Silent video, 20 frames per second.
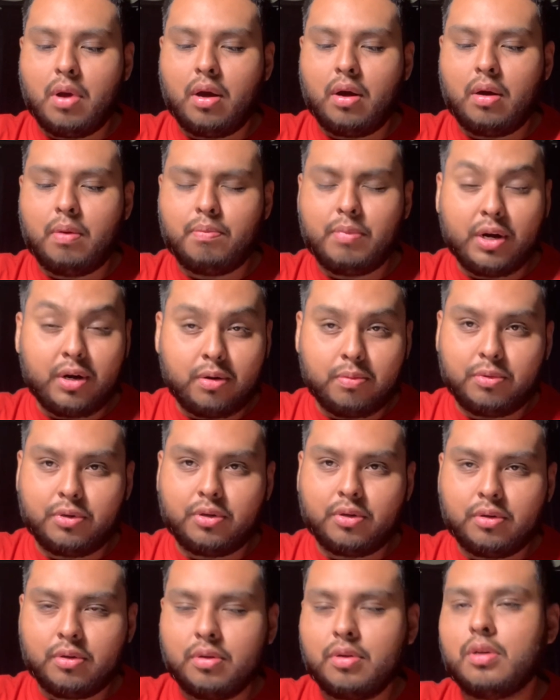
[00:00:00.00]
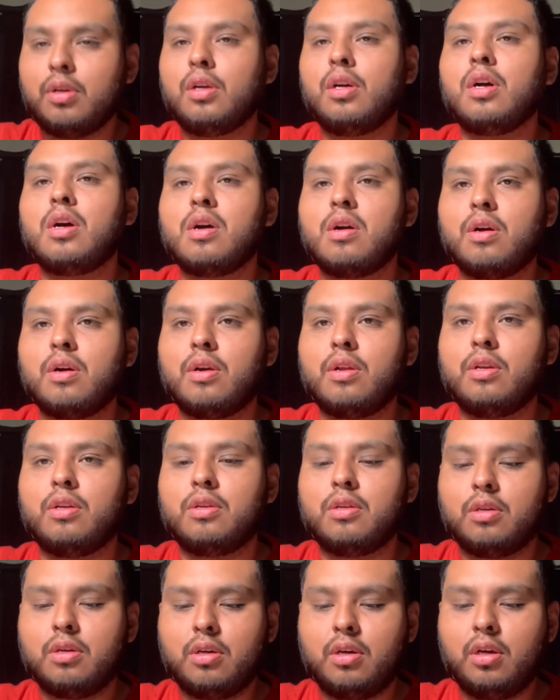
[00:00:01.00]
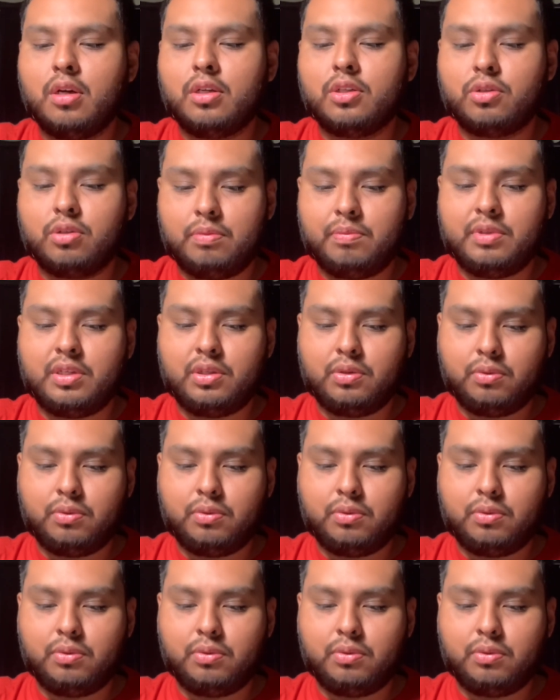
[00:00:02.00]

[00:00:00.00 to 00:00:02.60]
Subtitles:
Marable on drums as